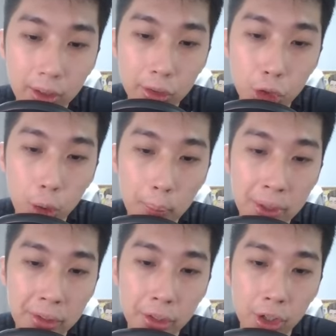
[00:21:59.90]
you
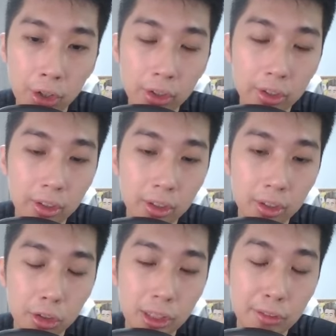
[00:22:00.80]
open the door,
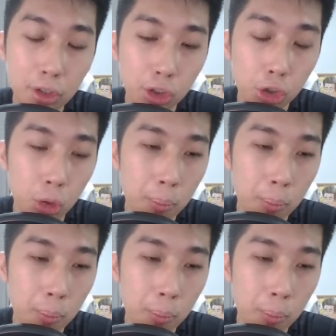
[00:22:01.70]
you leave your door